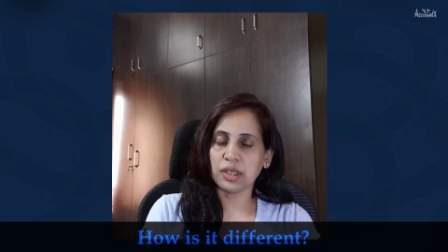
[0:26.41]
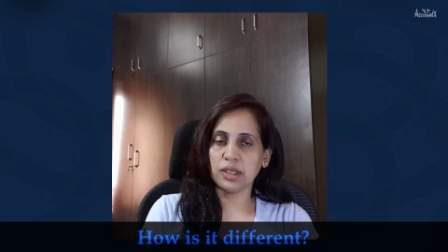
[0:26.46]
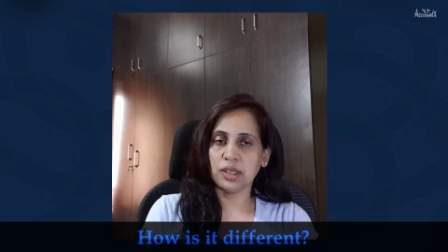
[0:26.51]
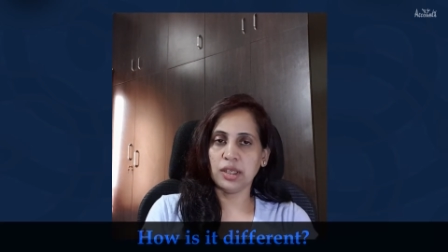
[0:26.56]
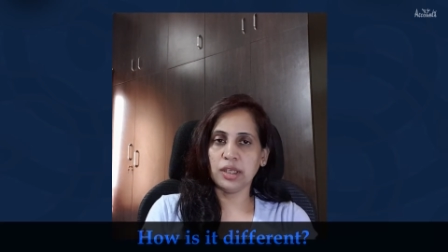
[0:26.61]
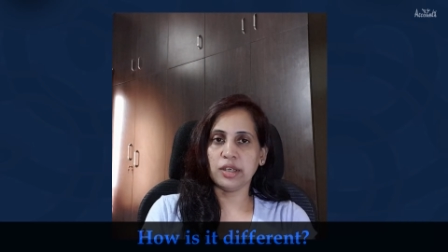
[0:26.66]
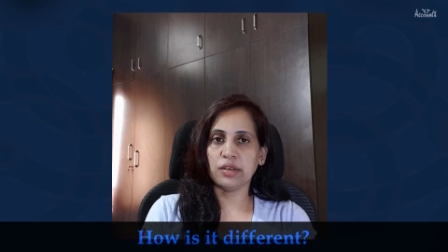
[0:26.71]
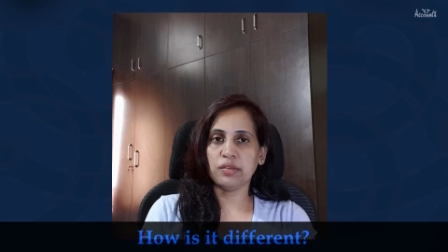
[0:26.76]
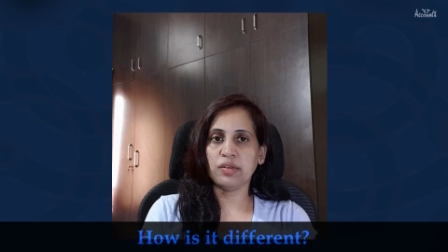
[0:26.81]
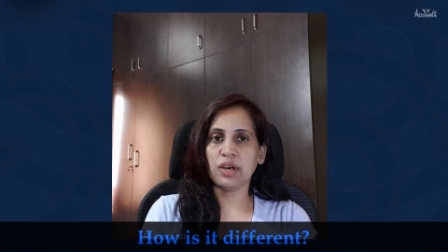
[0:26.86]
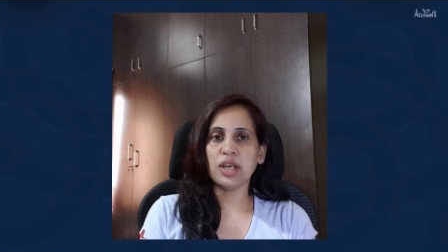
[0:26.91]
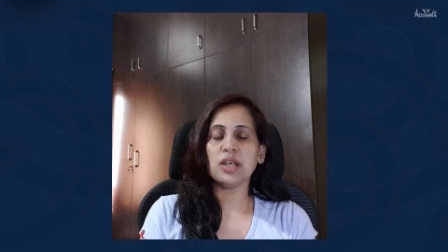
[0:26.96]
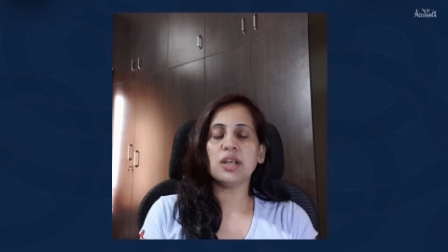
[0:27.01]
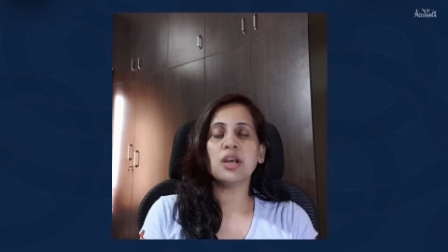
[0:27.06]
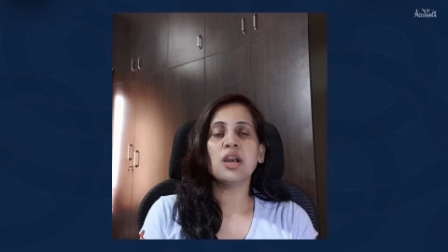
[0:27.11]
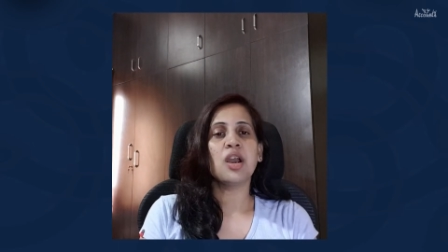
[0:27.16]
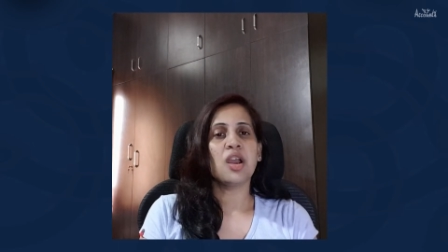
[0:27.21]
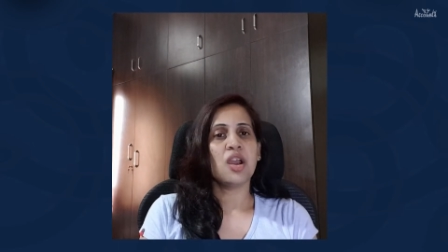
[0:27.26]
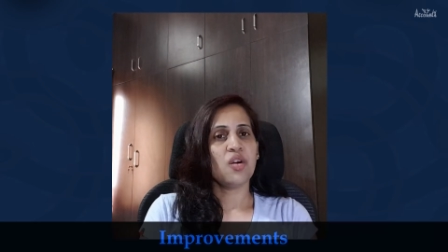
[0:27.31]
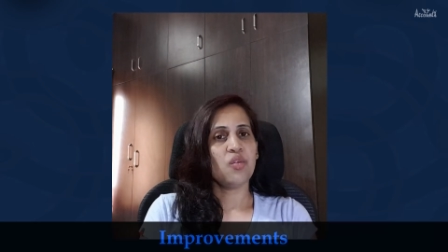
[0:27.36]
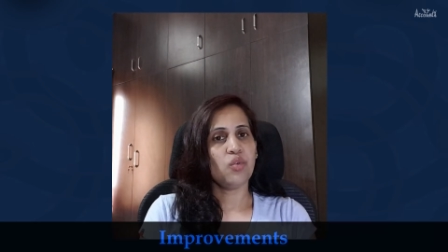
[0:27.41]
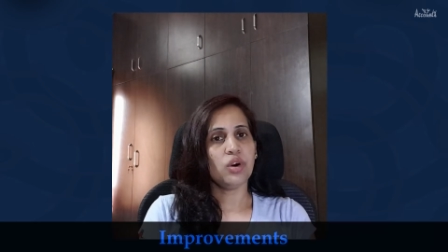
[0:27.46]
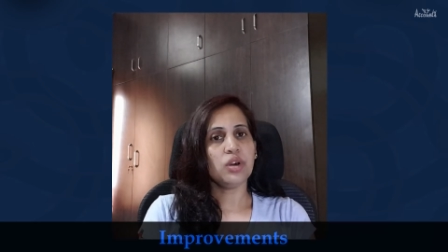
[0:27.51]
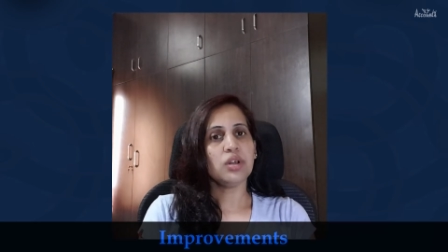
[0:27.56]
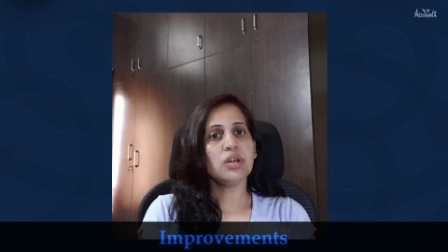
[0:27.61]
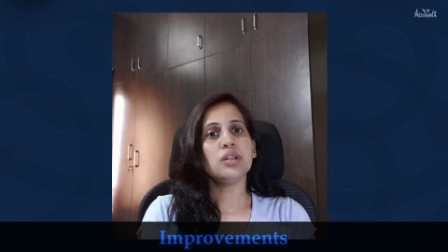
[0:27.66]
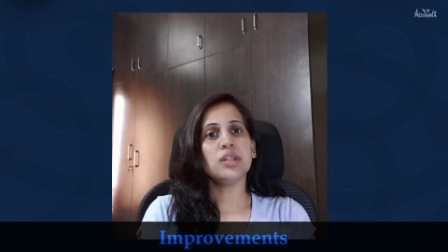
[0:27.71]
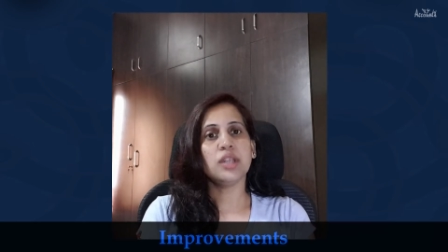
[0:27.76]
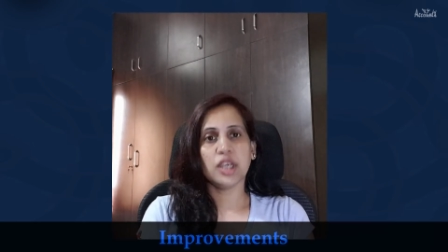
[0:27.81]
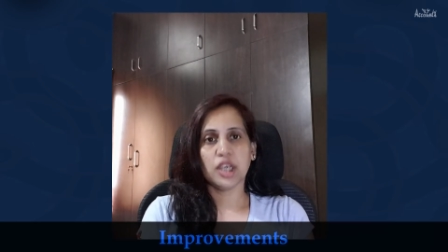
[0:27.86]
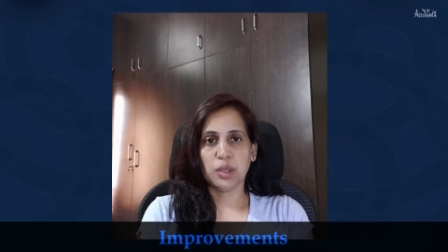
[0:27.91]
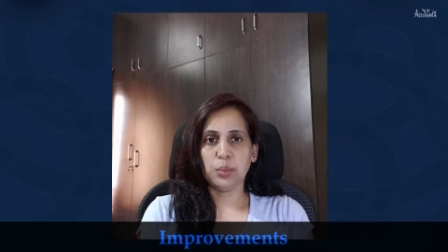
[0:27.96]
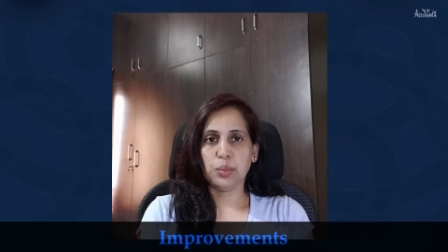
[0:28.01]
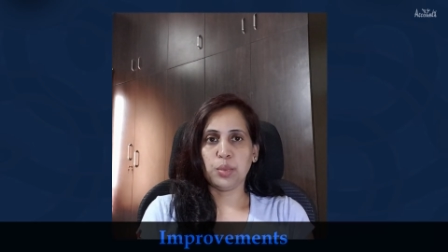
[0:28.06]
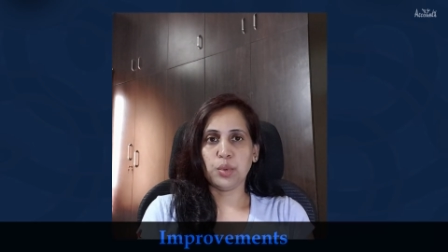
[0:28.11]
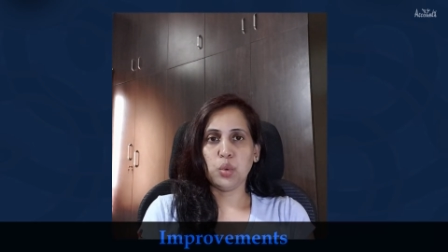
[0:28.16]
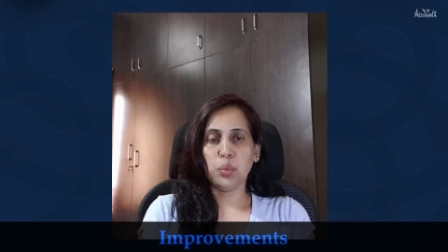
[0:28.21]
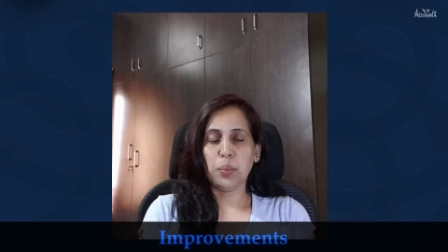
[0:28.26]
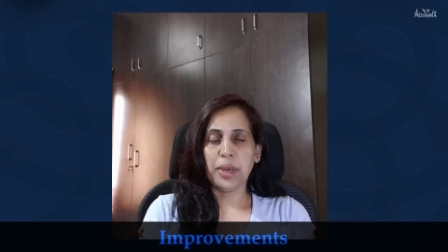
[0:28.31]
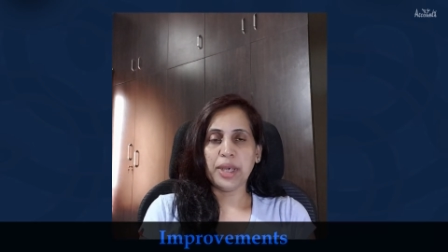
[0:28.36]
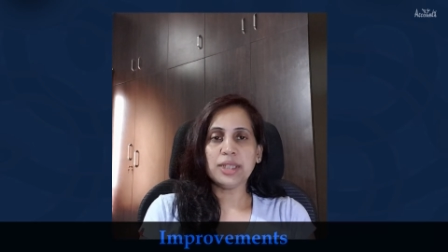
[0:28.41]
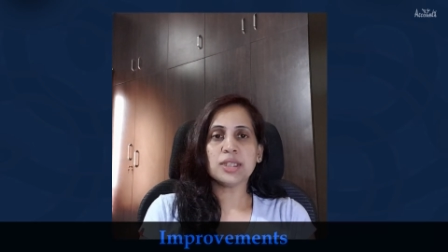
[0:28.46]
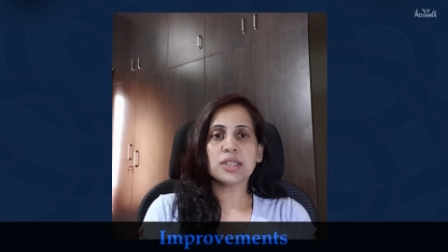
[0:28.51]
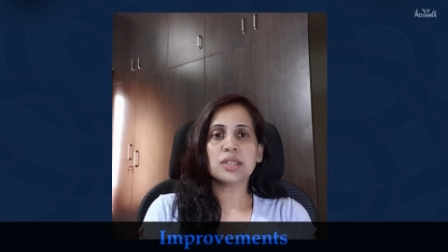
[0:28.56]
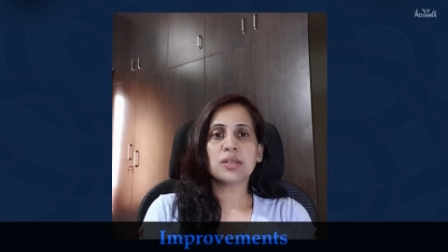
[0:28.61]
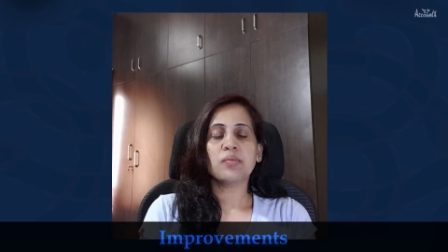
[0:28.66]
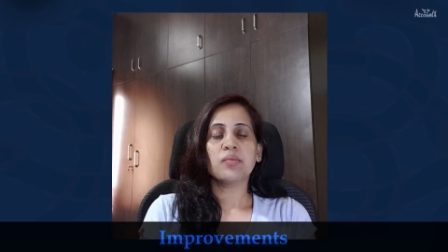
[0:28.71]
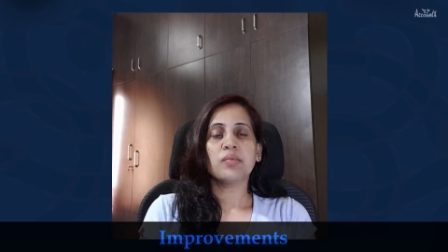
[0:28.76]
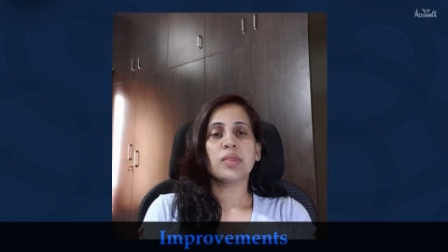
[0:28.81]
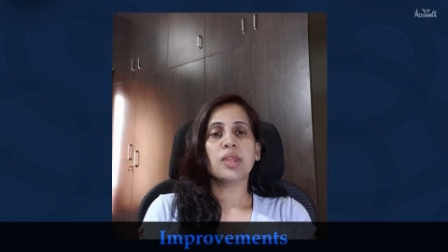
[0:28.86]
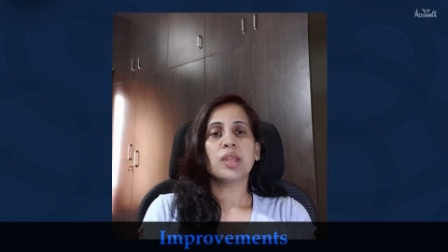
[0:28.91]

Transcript: earlier one, what are the improvements,